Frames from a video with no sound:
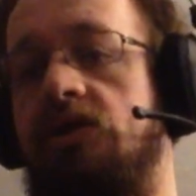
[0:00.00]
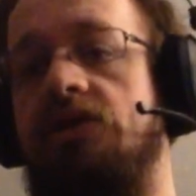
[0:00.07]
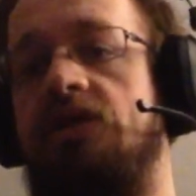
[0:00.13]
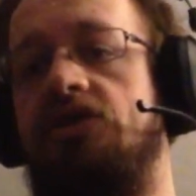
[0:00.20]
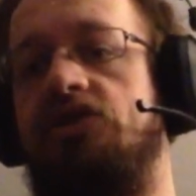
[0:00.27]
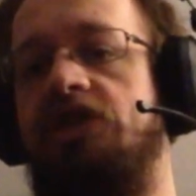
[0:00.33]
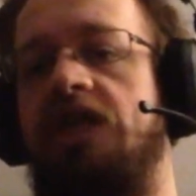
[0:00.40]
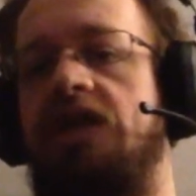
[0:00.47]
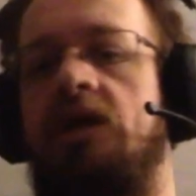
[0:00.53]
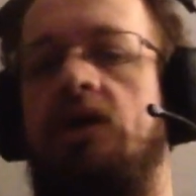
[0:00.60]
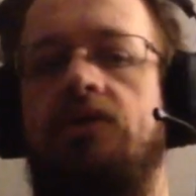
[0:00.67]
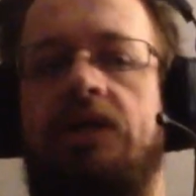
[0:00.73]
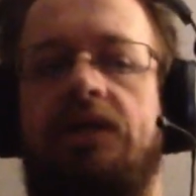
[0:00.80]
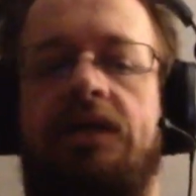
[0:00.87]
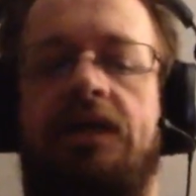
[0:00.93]
does she
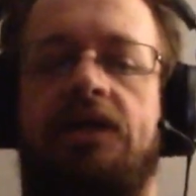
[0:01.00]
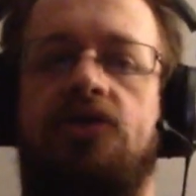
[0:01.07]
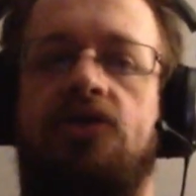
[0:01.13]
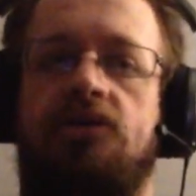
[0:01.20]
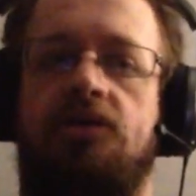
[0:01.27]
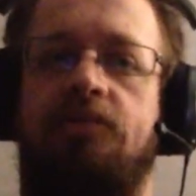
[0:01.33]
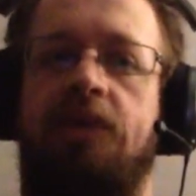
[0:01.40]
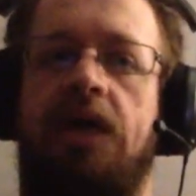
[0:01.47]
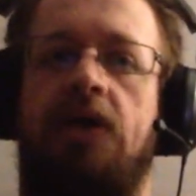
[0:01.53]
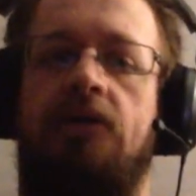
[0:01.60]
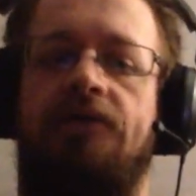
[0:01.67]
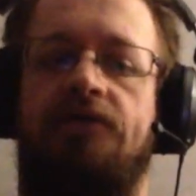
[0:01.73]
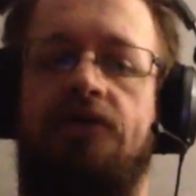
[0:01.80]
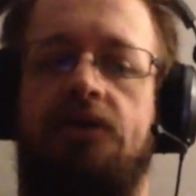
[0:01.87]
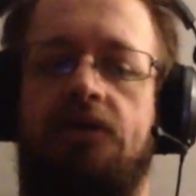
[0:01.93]
know that they took the power
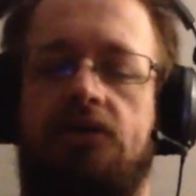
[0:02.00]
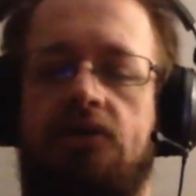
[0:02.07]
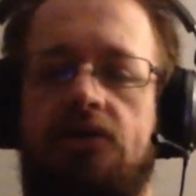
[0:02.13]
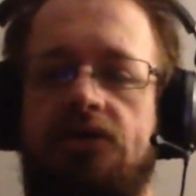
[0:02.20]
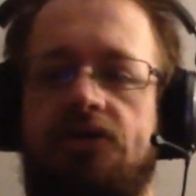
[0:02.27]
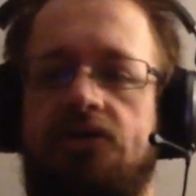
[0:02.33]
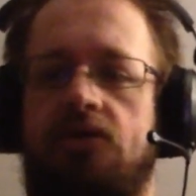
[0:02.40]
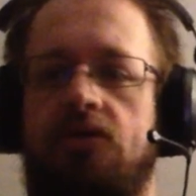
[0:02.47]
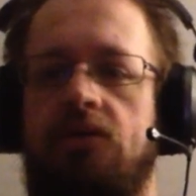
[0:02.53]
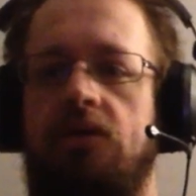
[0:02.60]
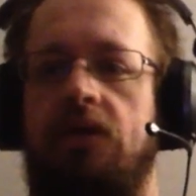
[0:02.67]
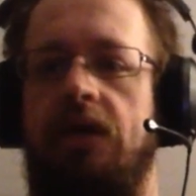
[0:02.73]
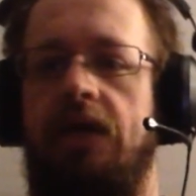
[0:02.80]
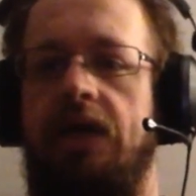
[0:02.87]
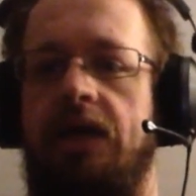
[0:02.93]
of the Dark Crystal,
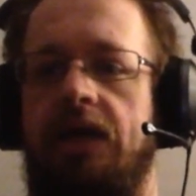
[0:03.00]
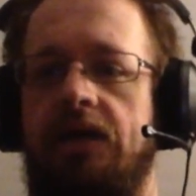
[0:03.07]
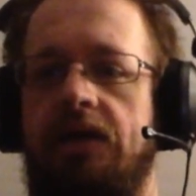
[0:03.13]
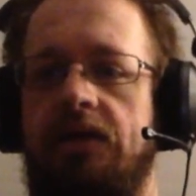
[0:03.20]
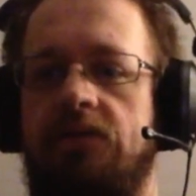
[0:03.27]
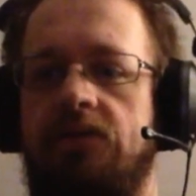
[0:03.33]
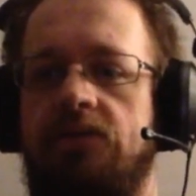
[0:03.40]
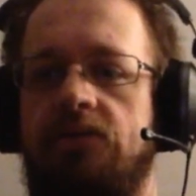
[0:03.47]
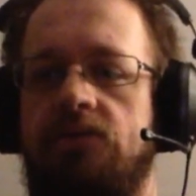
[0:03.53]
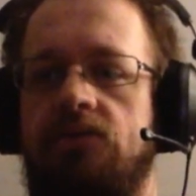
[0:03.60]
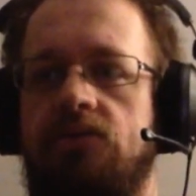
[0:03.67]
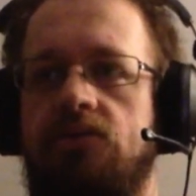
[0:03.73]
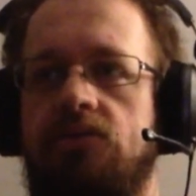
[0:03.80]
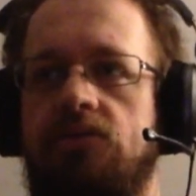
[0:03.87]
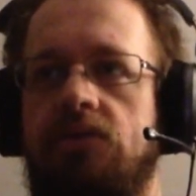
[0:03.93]
and
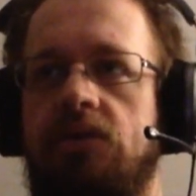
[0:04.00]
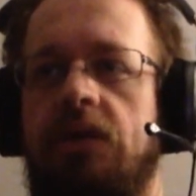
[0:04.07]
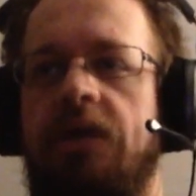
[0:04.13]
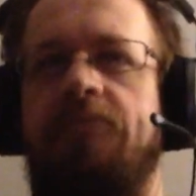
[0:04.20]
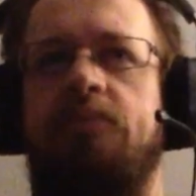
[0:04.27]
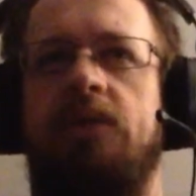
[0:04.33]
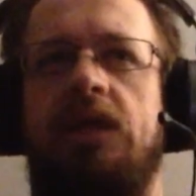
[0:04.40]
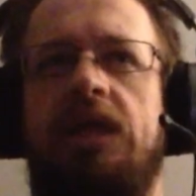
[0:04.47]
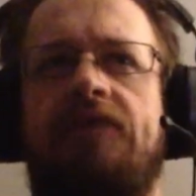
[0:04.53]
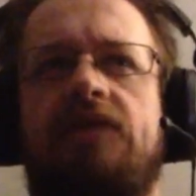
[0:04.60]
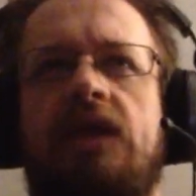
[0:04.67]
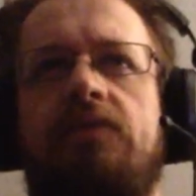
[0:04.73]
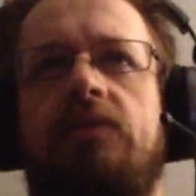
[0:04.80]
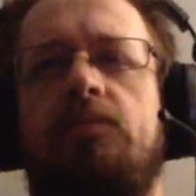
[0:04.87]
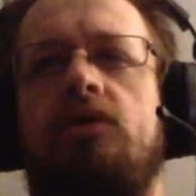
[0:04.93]
I believe
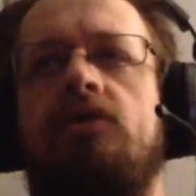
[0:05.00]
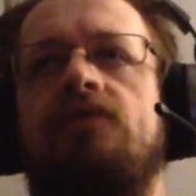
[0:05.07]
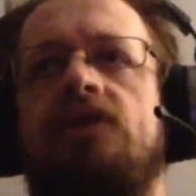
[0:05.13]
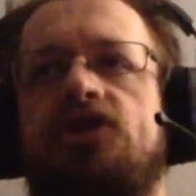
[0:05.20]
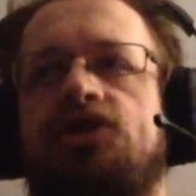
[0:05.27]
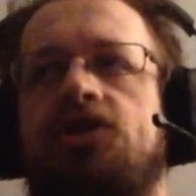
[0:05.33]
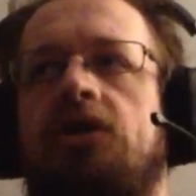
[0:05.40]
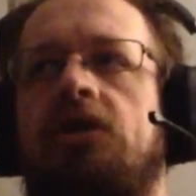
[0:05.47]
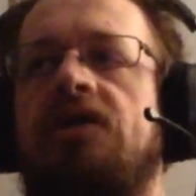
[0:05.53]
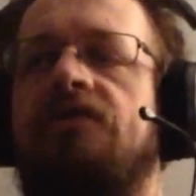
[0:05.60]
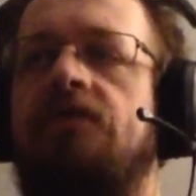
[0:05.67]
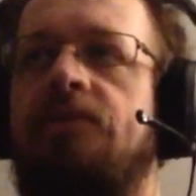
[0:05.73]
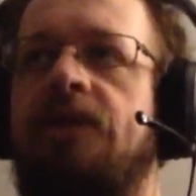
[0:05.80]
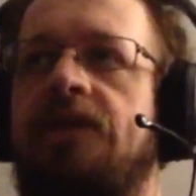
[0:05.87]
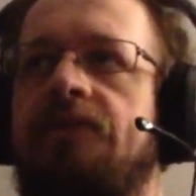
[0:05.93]
they removed a shard
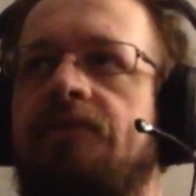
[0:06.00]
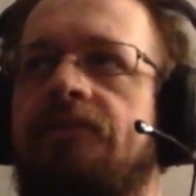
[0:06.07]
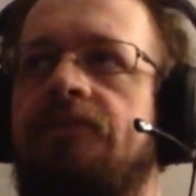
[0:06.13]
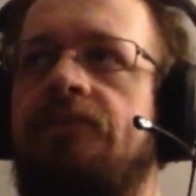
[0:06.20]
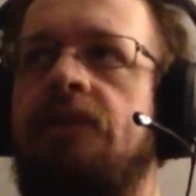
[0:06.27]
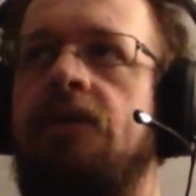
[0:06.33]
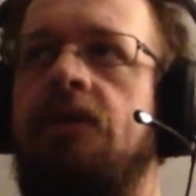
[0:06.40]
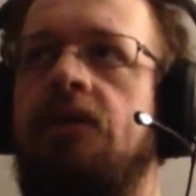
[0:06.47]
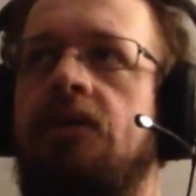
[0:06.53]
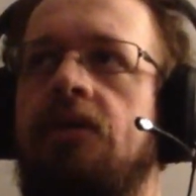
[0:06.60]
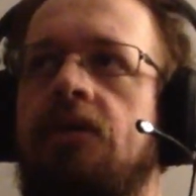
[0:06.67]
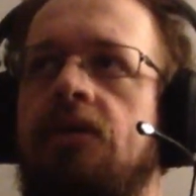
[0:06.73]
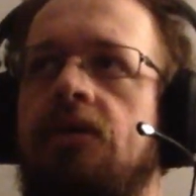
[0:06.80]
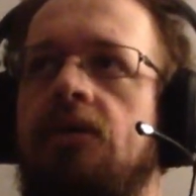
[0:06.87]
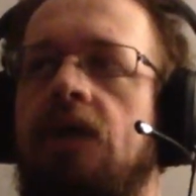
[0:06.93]
from it.
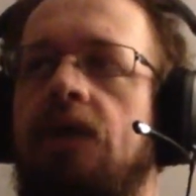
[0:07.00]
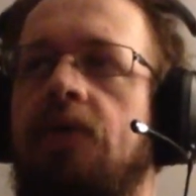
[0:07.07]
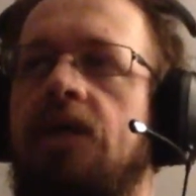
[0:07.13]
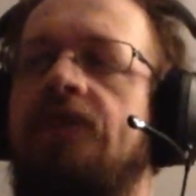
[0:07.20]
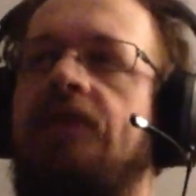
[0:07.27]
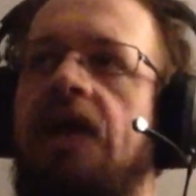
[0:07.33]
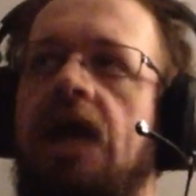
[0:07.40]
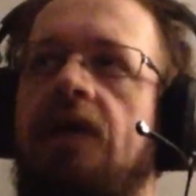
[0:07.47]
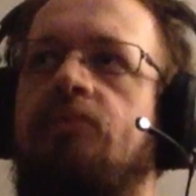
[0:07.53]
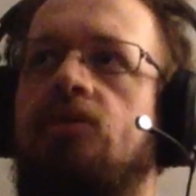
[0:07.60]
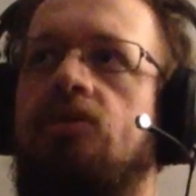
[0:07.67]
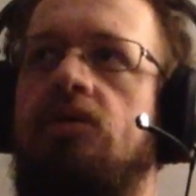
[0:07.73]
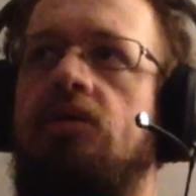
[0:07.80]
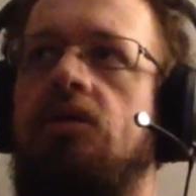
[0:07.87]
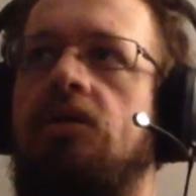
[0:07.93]
I believe the
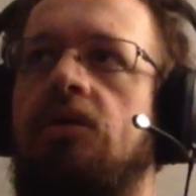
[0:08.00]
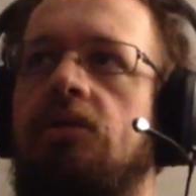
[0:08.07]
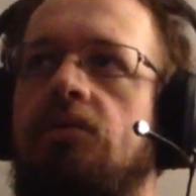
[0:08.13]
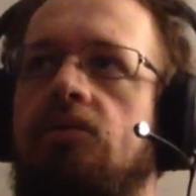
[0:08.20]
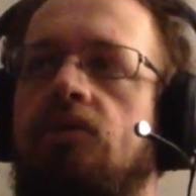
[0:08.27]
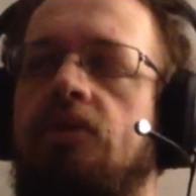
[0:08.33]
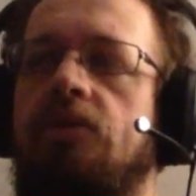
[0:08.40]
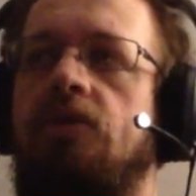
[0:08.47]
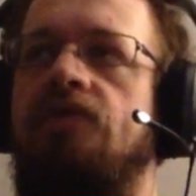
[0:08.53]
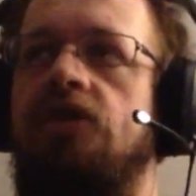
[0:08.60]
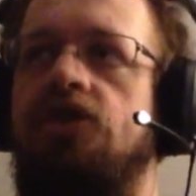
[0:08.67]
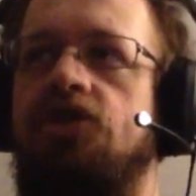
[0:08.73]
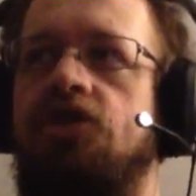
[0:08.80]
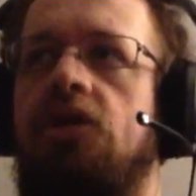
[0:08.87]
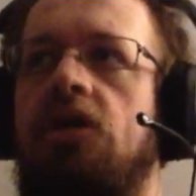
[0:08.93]
Emperor removed a
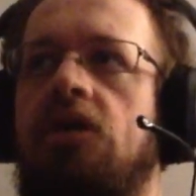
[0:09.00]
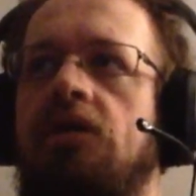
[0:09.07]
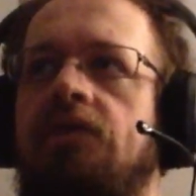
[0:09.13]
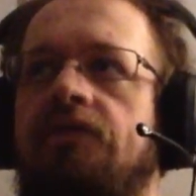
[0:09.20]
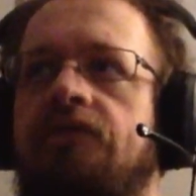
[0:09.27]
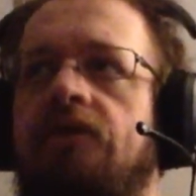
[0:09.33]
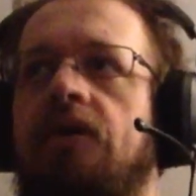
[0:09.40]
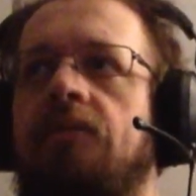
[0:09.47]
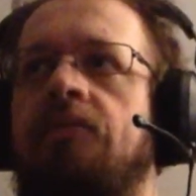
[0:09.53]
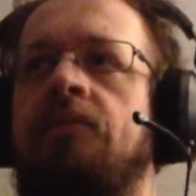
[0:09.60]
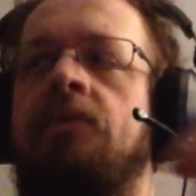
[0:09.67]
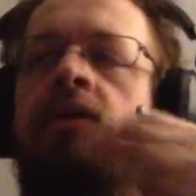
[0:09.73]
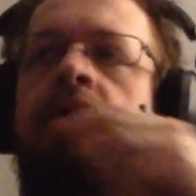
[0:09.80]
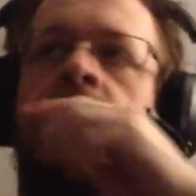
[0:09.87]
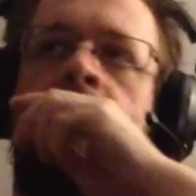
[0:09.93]
shard
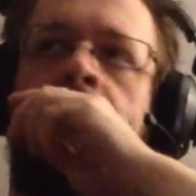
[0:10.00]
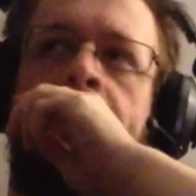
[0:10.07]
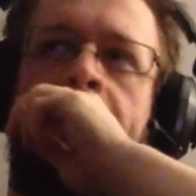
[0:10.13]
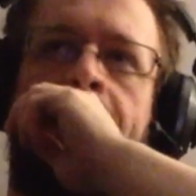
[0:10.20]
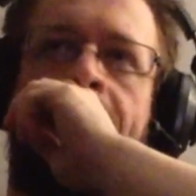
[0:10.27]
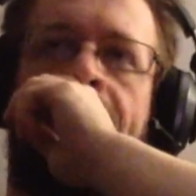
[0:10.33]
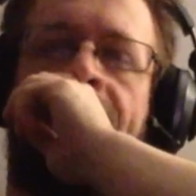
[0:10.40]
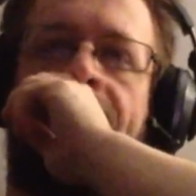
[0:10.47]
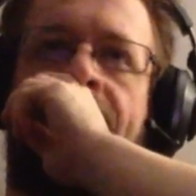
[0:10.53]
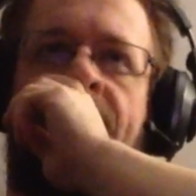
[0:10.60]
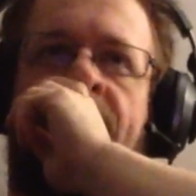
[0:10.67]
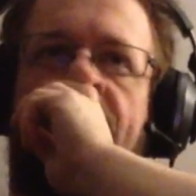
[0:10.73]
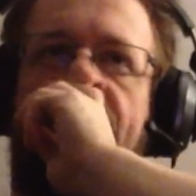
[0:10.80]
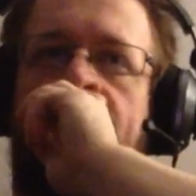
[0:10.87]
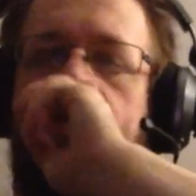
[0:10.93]
from the Dark